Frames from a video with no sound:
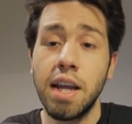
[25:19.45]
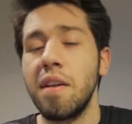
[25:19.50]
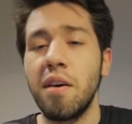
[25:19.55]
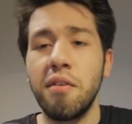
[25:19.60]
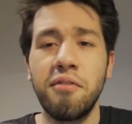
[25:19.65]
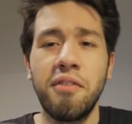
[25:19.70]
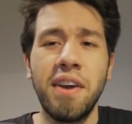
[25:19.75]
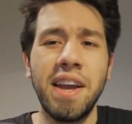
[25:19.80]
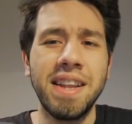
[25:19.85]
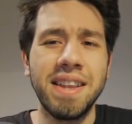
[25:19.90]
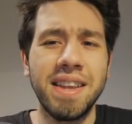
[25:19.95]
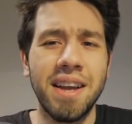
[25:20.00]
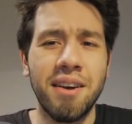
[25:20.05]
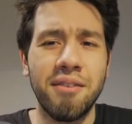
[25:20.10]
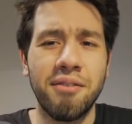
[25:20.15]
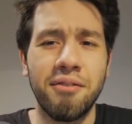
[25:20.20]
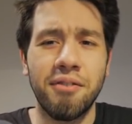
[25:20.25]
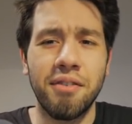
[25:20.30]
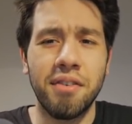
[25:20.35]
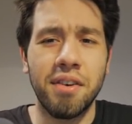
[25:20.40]
Now, Feign
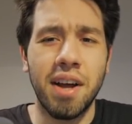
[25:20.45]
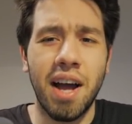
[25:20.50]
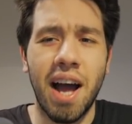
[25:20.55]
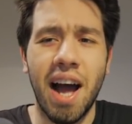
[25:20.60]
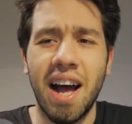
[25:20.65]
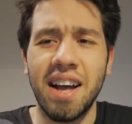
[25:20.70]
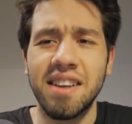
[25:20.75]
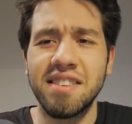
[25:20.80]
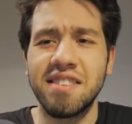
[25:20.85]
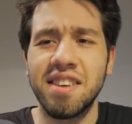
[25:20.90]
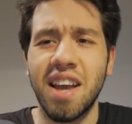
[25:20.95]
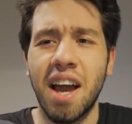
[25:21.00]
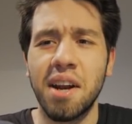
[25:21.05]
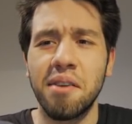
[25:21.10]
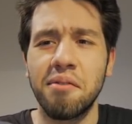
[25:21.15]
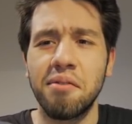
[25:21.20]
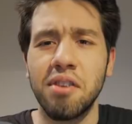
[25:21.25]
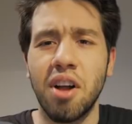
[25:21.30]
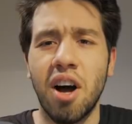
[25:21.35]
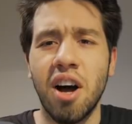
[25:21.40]
Death has kind
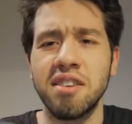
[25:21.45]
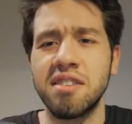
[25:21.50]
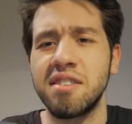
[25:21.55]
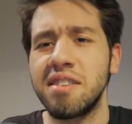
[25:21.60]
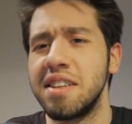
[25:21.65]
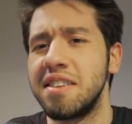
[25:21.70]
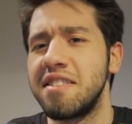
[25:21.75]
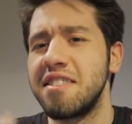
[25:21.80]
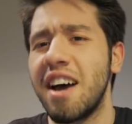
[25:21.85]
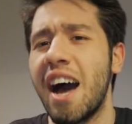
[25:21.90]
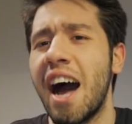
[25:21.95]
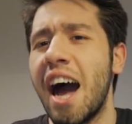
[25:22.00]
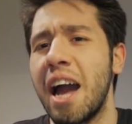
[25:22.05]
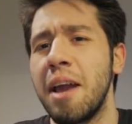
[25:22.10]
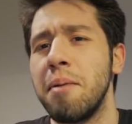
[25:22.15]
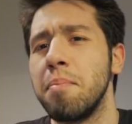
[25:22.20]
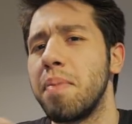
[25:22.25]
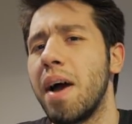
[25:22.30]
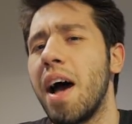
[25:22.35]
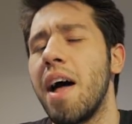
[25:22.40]
of lost its
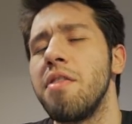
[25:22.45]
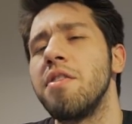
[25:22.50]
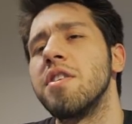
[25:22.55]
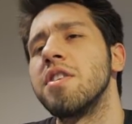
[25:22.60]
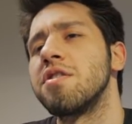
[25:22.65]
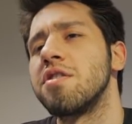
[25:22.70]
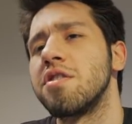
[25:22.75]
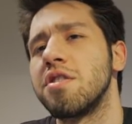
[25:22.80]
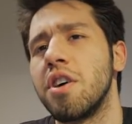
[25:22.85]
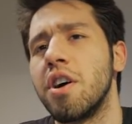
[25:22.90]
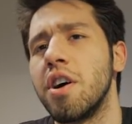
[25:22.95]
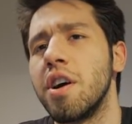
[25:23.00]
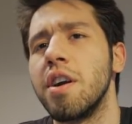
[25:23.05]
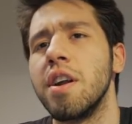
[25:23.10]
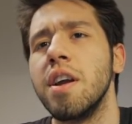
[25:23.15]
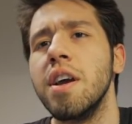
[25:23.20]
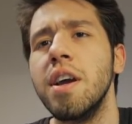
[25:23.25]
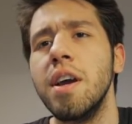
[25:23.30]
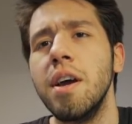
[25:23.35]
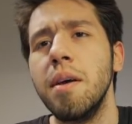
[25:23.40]
hype at the
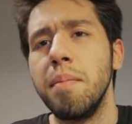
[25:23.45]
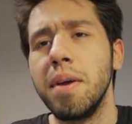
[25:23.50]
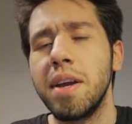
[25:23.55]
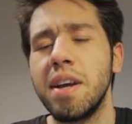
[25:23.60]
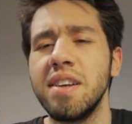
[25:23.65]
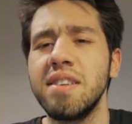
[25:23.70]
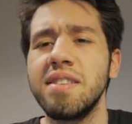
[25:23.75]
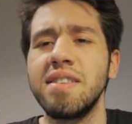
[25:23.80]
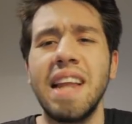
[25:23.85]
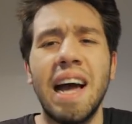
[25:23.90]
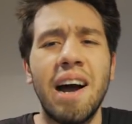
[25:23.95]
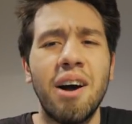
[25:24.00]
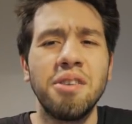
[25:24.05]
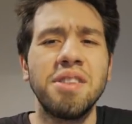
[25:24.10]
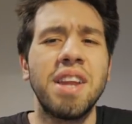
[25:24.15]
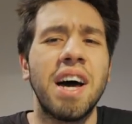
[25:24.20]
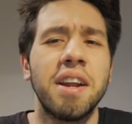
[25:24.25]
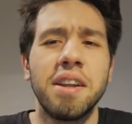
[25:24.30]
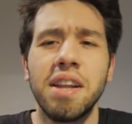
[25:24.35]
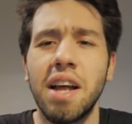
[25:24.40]
start, because now
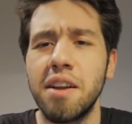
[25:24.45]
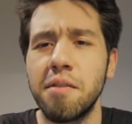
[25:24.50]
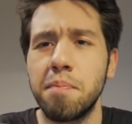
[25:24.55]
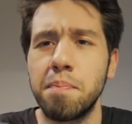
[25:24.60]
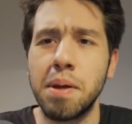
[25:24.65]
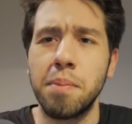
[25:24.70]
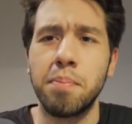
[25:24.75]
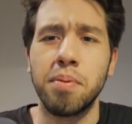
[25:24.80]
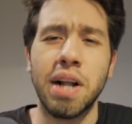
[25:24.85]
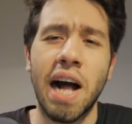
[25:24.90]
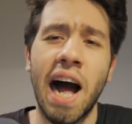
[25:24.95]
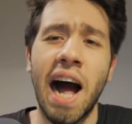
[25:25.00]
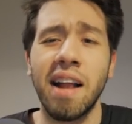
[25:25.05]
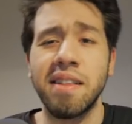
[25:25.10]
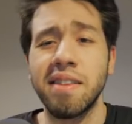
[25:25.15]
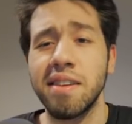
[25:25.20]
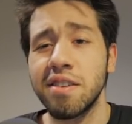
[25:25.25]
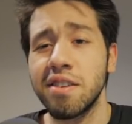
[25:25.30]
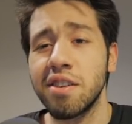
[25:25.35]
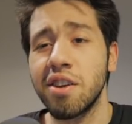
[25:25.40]
not a lot of people
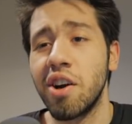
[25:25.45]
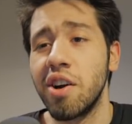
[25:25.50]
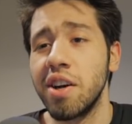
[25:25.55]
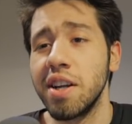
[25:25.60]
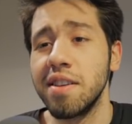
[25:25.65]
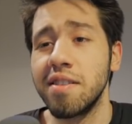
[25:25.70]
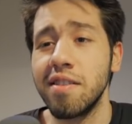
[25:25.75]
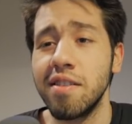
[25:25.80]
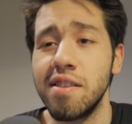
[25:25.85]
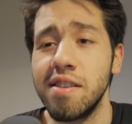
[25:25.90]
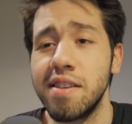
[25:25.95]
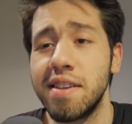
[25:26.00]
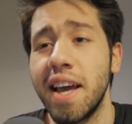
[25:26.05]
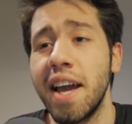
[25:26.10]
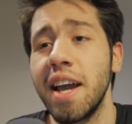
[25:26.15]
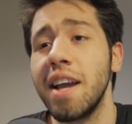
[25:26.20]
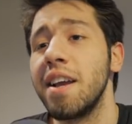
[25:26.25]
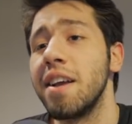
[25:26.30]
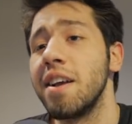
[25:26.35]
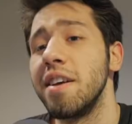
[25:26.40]
add this card into the
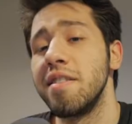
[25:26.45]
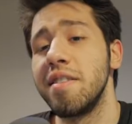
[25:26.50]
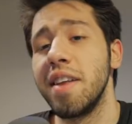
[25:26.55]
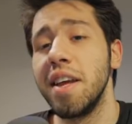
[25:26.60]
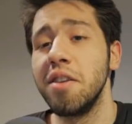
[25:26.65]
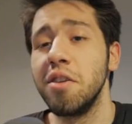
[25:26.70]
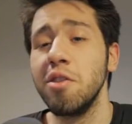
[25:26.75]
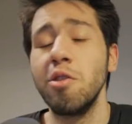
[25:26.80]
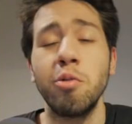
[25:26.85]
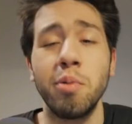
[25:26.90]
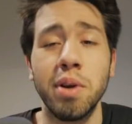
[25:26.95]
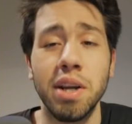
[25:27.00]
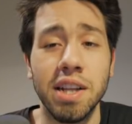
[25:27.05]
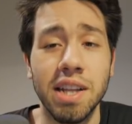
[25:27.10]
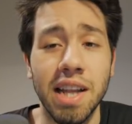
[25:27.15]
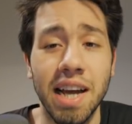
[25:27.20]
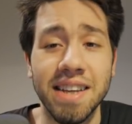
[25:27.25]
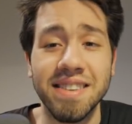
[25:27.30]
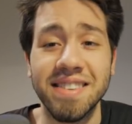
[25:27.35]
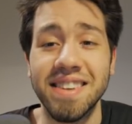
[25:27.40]
deck because they do
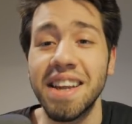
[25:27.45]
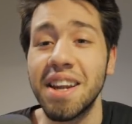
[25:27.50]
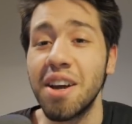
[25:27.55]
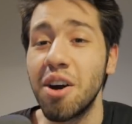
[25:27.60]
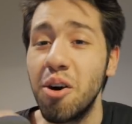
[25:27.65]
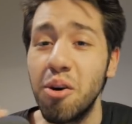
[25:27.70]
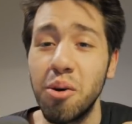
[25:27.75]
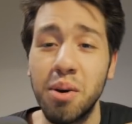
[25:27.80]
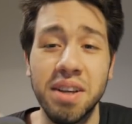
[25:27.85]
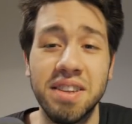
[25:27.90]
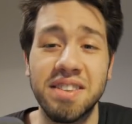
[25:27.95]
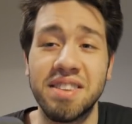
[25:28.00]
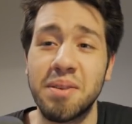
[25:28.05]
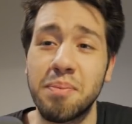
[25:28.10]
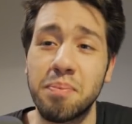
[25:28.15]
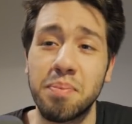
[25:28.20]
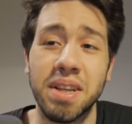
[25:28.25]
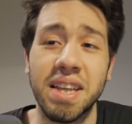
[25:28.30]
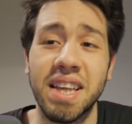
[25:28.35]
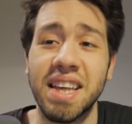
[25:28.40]
realize that Oak
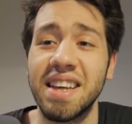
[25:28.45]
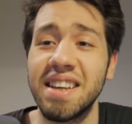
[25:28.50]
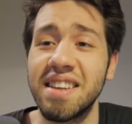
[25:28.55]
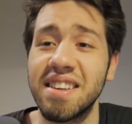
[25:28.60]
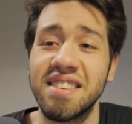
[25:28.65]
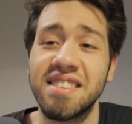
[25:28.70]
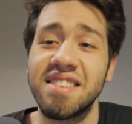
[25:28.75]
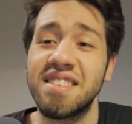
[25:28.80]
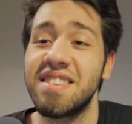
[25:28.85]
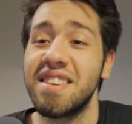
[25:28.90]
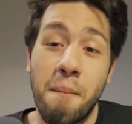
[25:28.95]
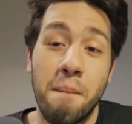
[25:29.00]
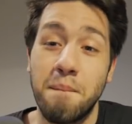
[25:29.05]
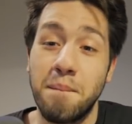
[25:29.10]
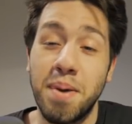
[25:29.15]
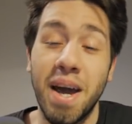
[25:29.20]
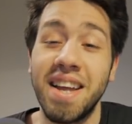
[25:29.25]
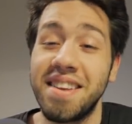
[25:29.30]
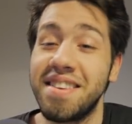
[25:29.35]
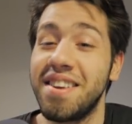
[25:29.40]
simply is
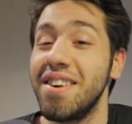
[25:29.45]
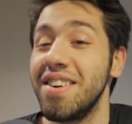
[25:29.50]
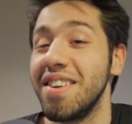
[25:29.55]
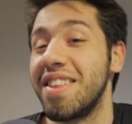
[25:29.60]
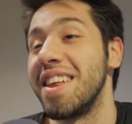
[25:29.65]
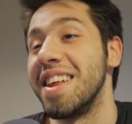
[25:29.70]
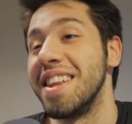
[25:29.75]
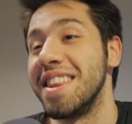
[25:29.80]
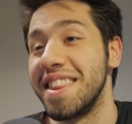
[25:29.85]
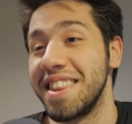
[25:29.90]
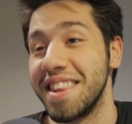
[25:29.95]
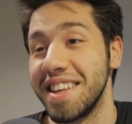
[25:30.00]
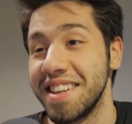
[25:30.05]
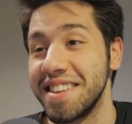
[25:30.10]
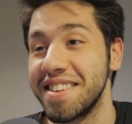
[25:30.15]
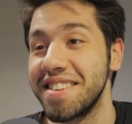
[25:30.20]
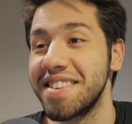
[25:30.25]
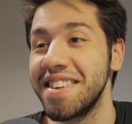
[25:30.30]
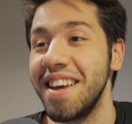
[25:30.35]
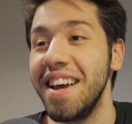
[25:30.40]
better than
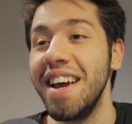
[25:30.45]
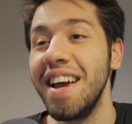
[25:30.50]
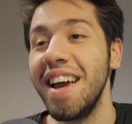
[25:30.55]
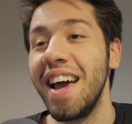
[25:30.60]
this.